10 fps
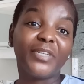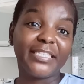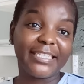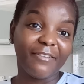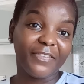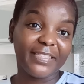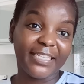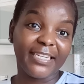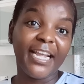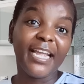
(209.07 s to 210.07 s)

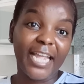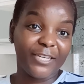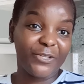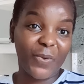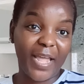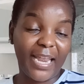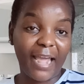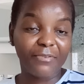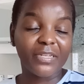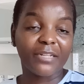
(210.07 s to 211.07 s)
deficit into her lifestyle.